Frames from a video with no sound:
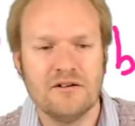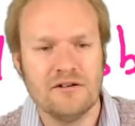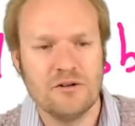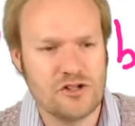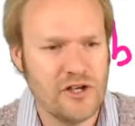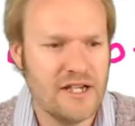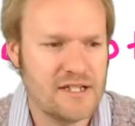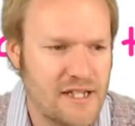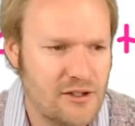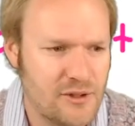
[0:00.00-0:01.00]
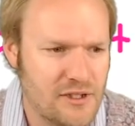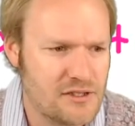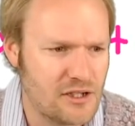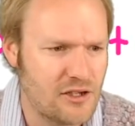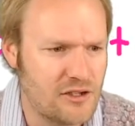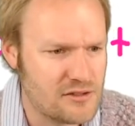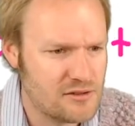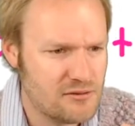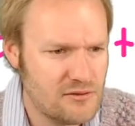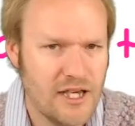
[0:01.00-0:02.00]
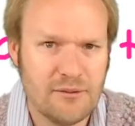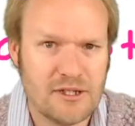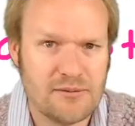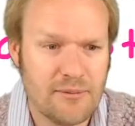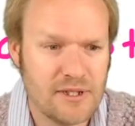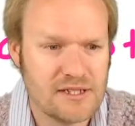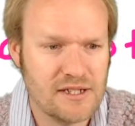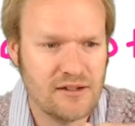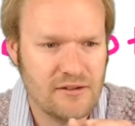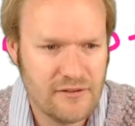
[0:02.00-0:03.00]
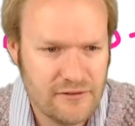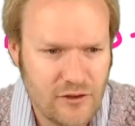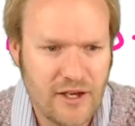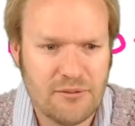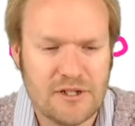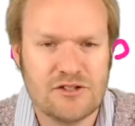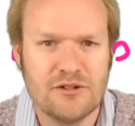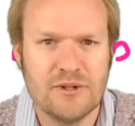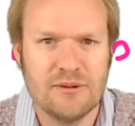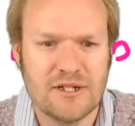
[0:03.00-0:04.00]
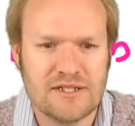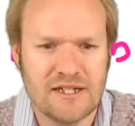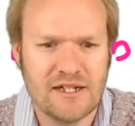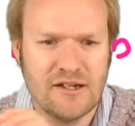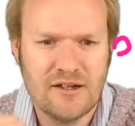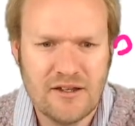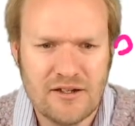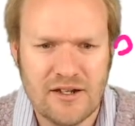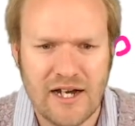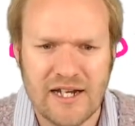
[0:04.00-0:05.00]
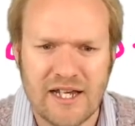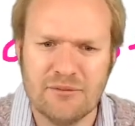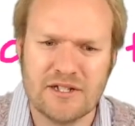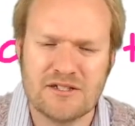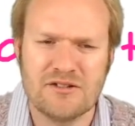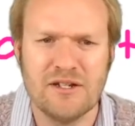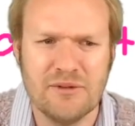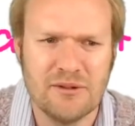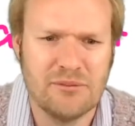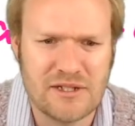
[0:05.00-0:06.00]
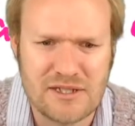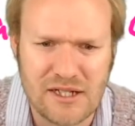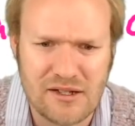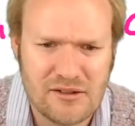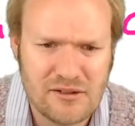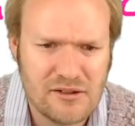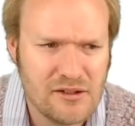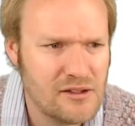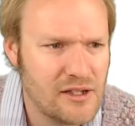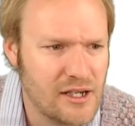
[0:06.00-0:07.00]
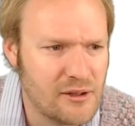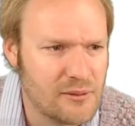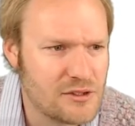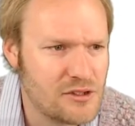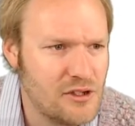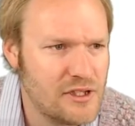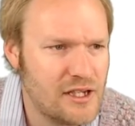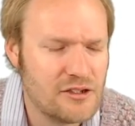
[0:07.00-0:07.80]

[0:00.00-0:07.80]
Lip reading: quadratic sequence, it goes a plus b plus c, 4a plus 2b plus c, 9a plus 3b plus c. I don't want to scroll down